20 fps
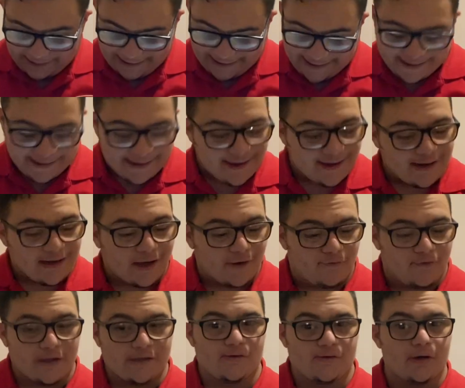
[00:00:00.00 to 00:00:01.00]
Now,
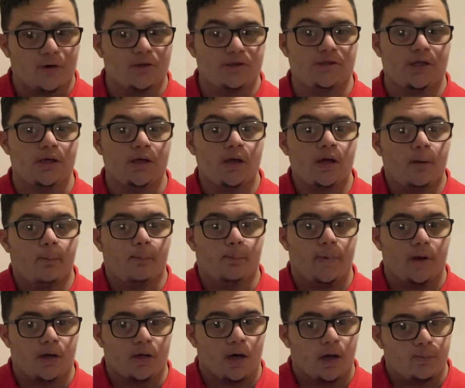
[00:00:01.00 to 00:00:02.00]
first of all, I say,
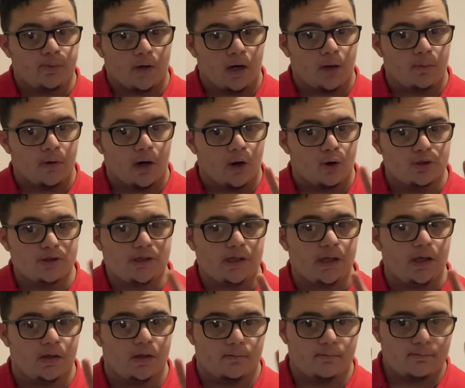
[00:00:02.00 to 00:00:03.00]
pick up LT.
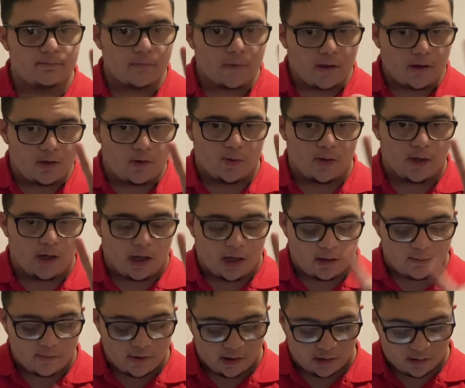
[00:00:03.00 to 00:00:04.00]
You know what I
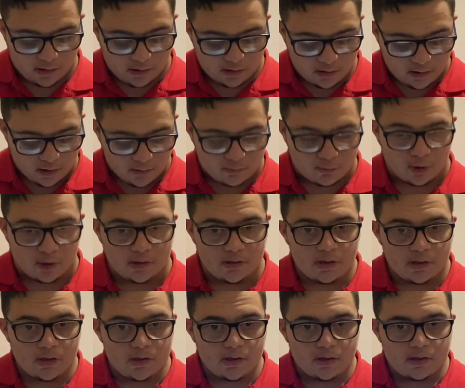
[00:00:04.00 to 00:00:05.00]
mean? Come on.
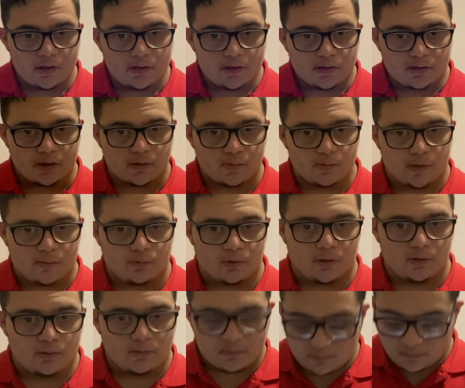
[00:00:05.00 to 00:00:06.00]
Come on,
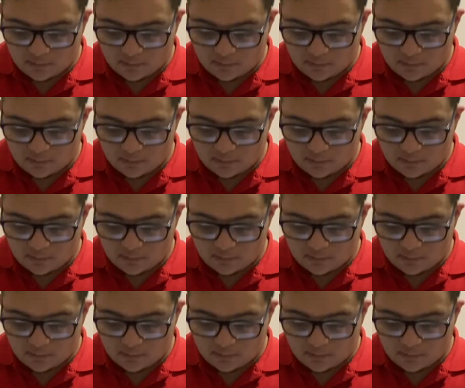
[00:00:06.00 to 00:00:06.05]
bro.